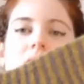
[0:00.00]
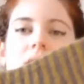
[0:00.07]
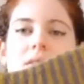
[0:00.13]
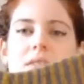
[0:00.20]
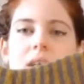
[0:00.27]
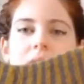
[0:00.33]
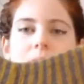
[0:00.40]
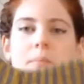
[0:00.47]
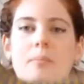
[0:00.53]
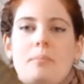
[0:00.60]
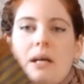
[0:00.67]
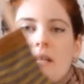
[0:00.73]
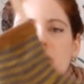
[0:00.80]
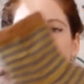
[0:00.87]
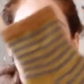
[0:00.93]
the same
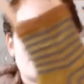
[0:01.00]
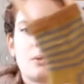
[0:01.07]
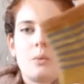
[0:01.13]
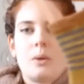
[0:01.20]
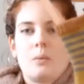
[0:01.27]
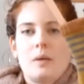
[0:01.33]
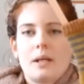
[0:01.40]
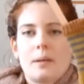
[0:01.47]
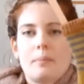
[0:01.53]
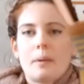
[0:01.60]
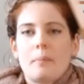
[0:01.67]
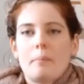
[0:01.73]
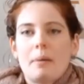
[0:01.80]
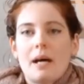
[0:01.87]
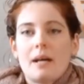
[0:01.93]
basic Winwick
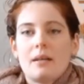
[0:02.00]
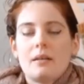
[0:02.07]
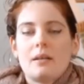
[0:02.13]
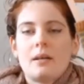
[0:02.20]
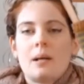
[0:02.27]
Mum pattern,